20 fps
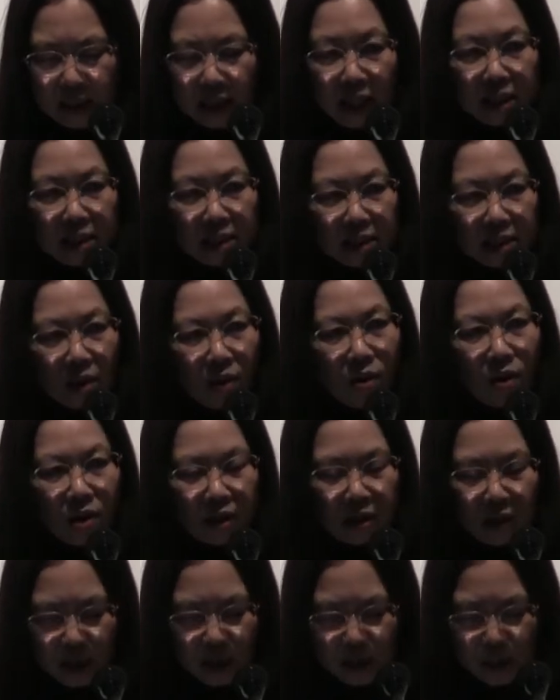takes
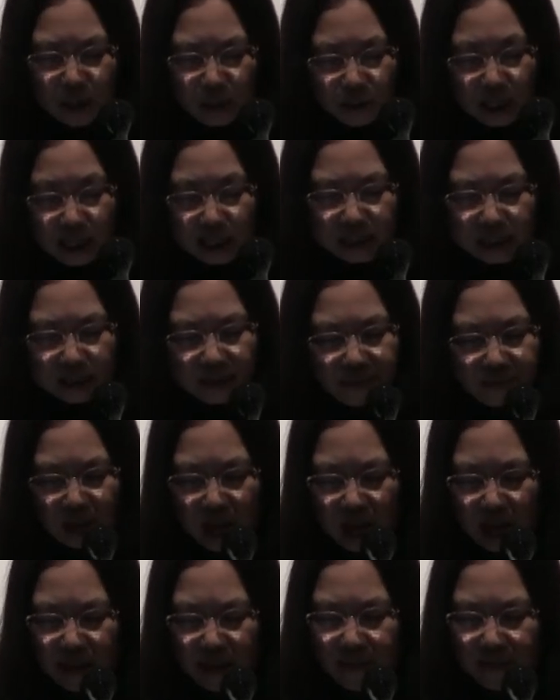on a new lease of
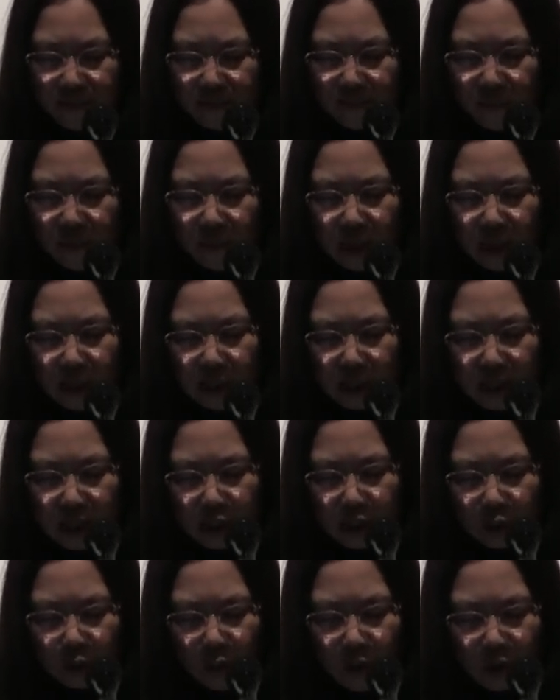life with
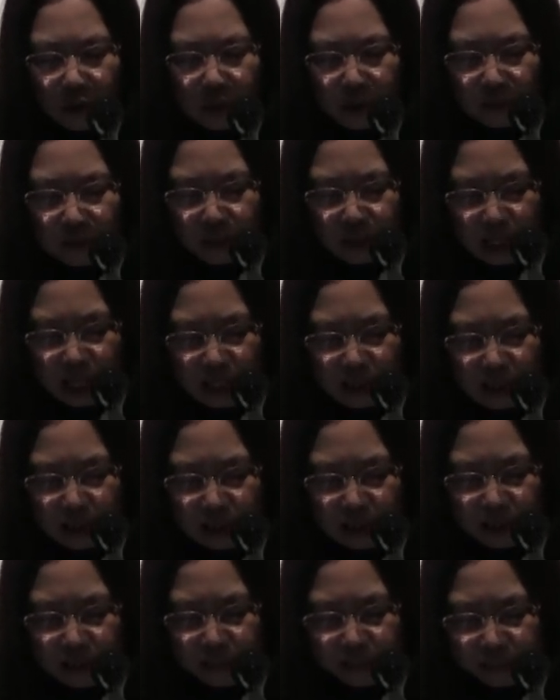each work
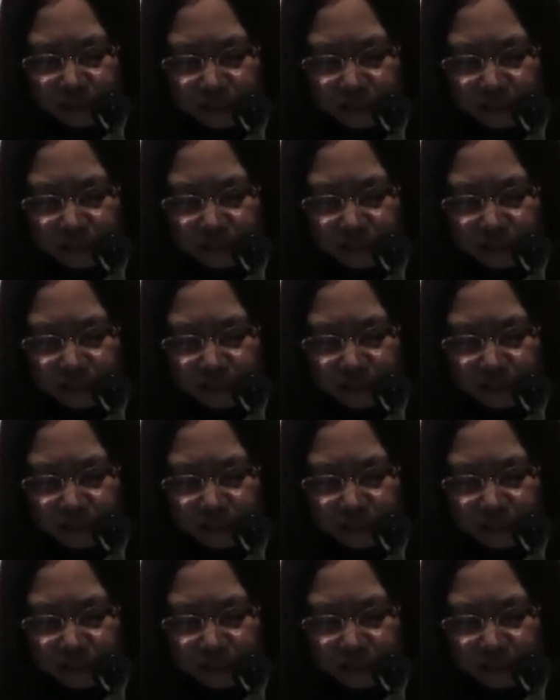created.